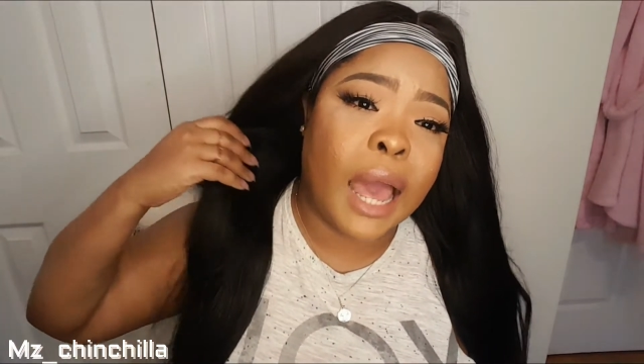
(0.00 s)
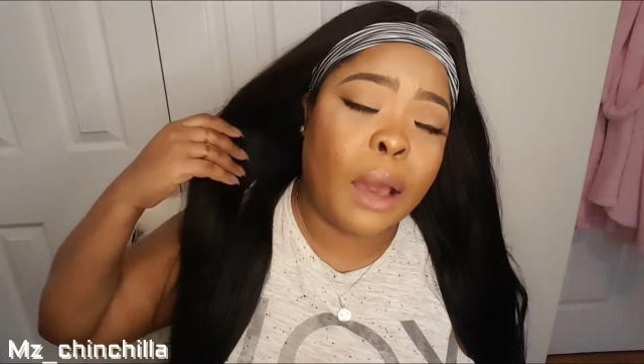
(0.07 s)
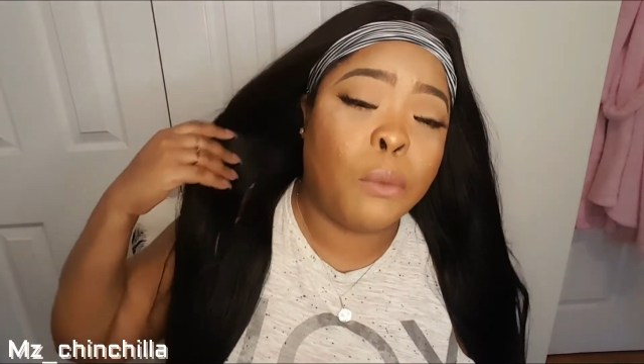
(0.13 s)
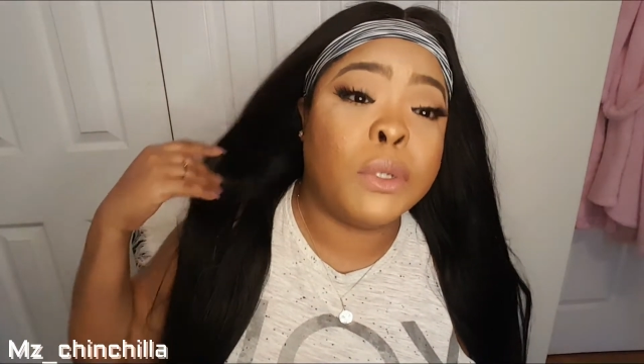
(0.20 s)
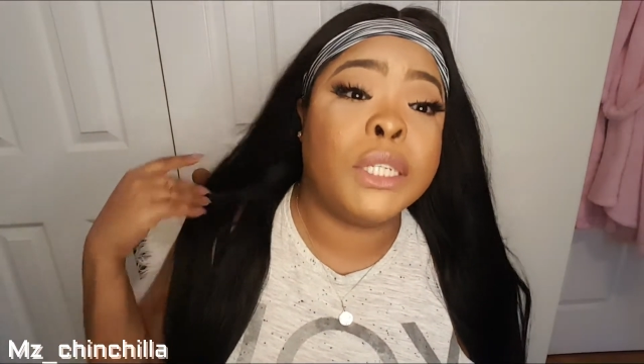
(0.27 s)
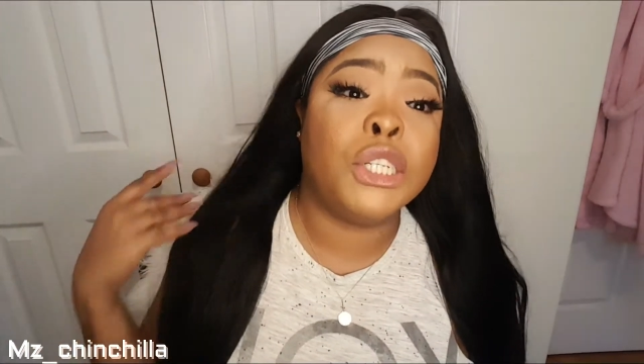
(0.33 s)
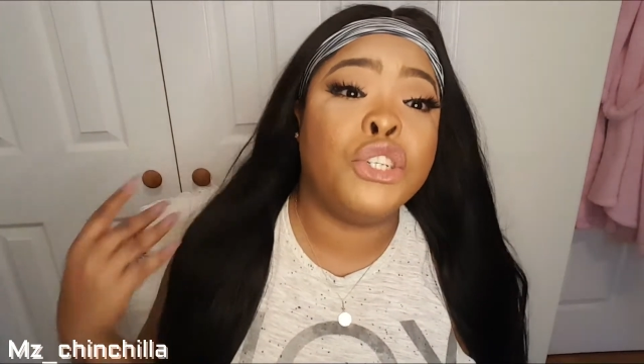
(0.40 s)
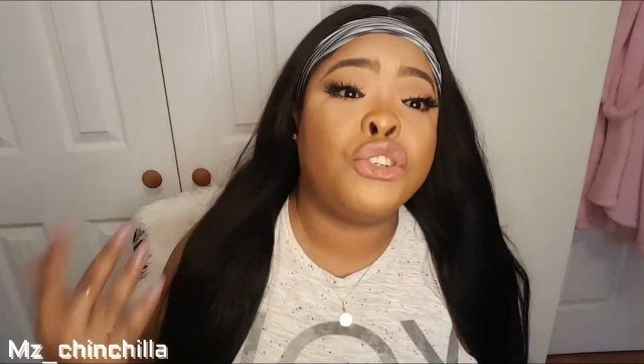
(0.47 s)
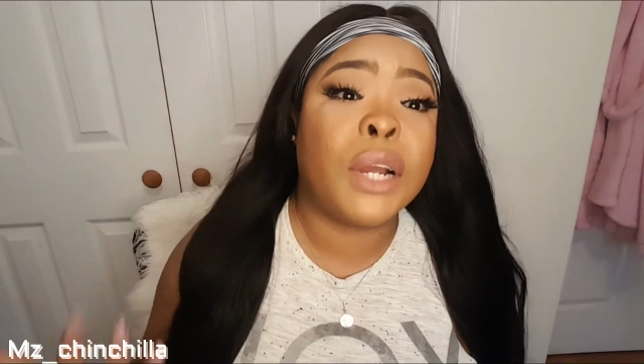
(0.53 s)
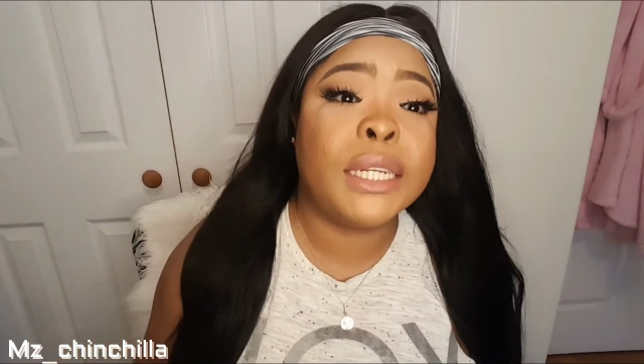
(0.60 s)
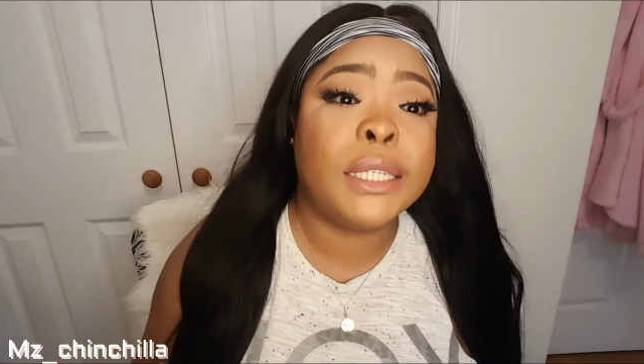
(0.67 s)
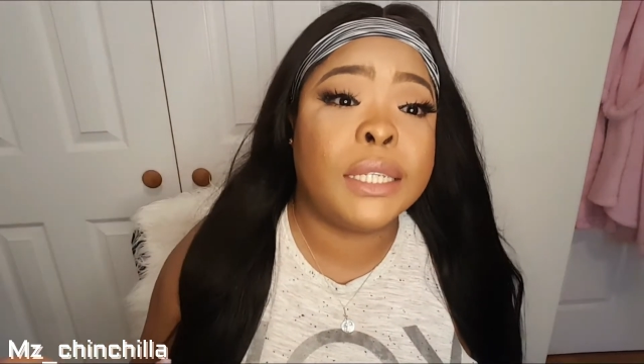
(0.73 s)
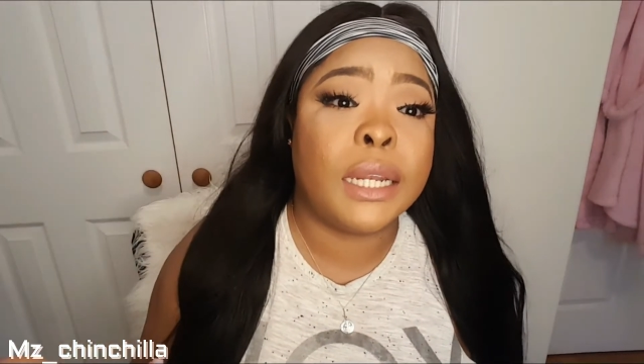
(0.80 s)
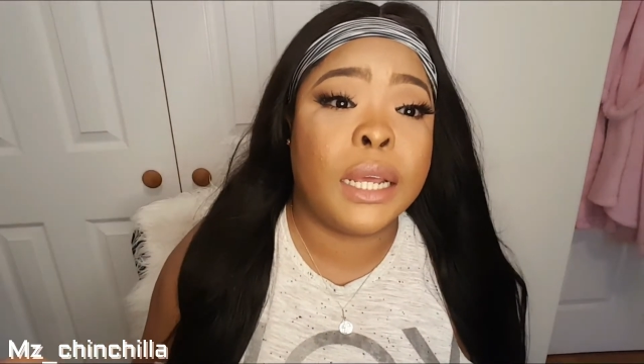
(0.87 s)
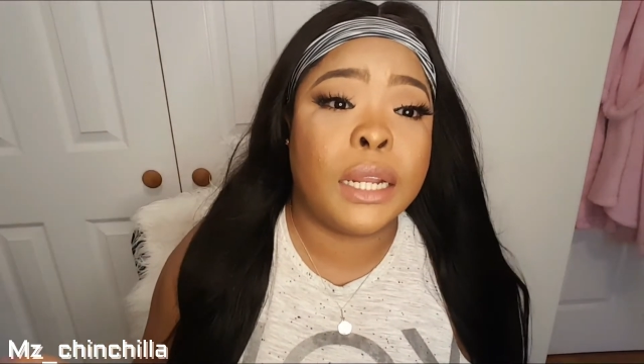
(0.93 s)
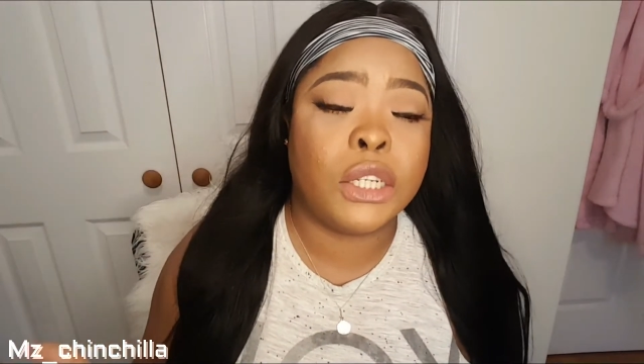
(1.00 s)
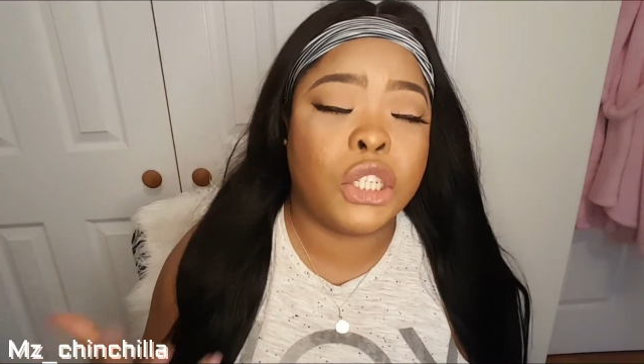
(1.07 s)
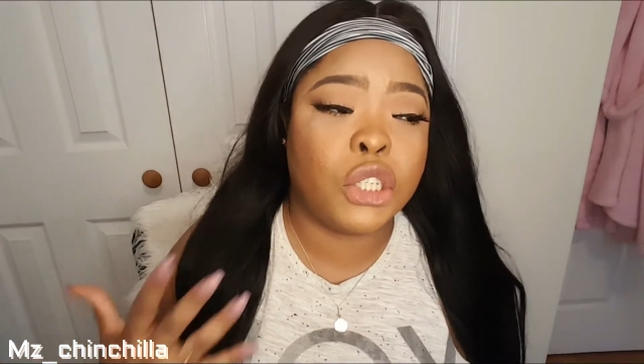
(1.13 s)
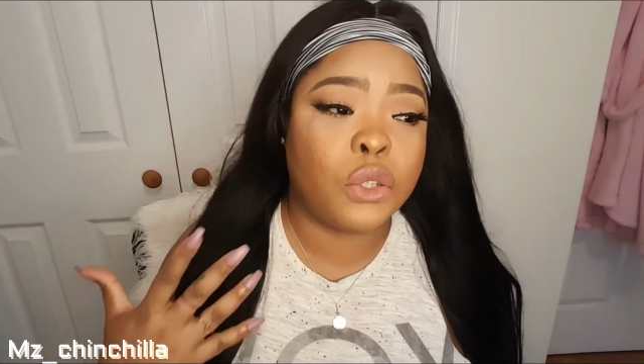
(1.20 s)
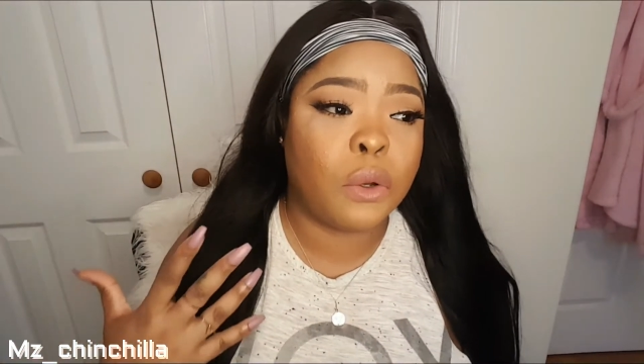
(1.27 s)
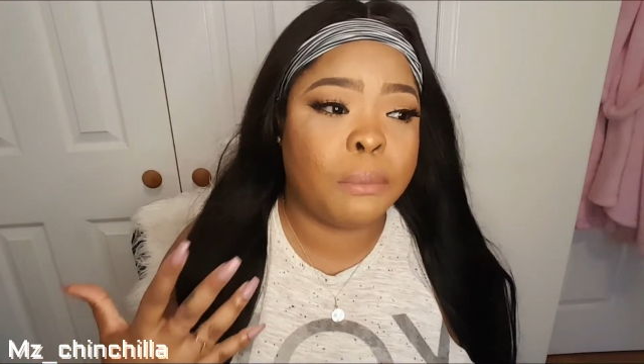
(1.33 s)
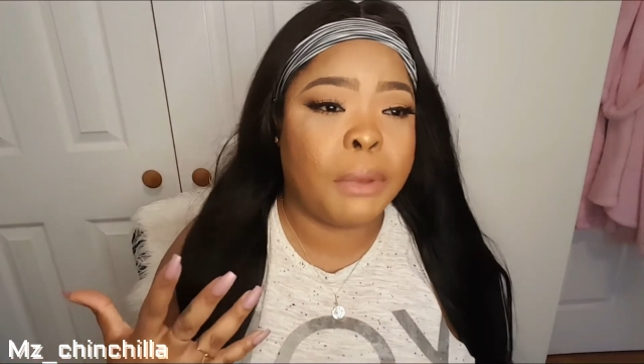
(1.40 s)
i was interested in
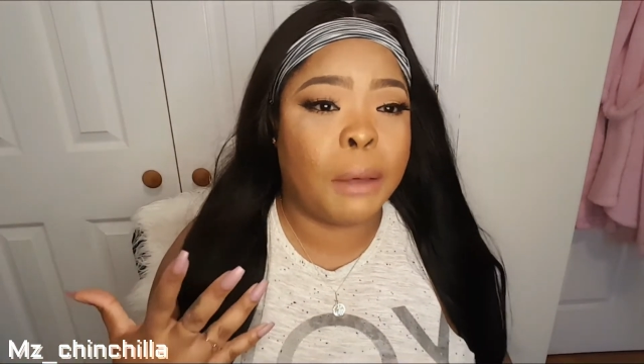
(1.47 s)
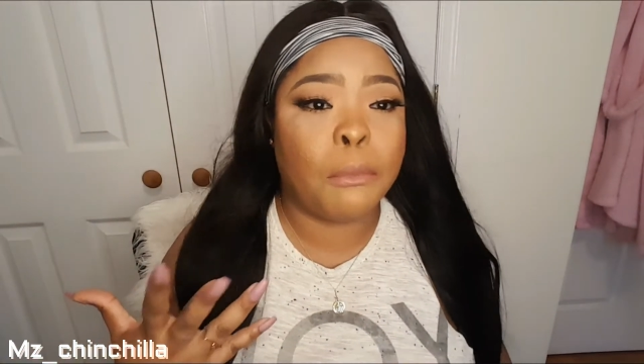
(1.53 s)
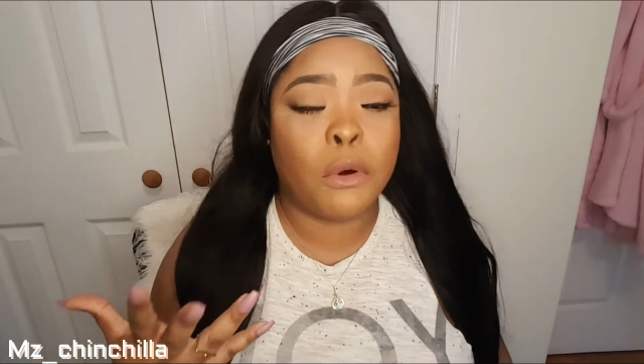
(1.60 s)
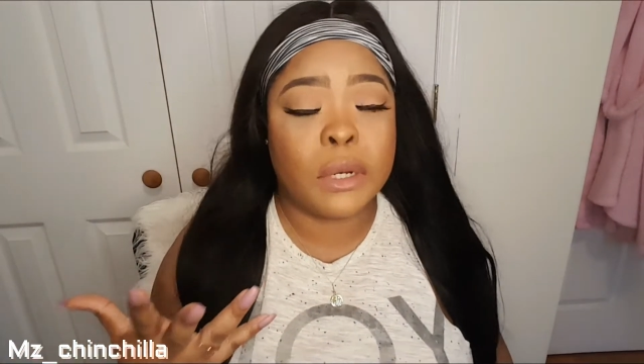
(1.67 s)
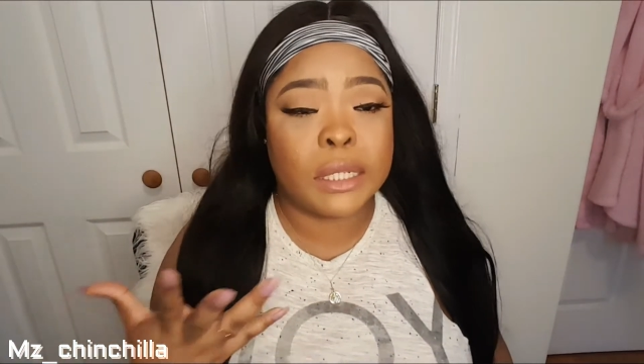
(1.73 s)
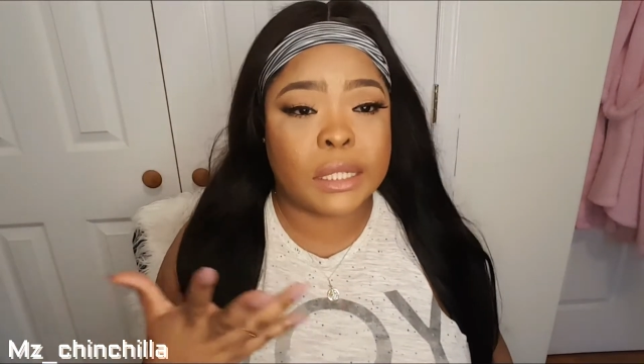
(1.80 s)
she told me about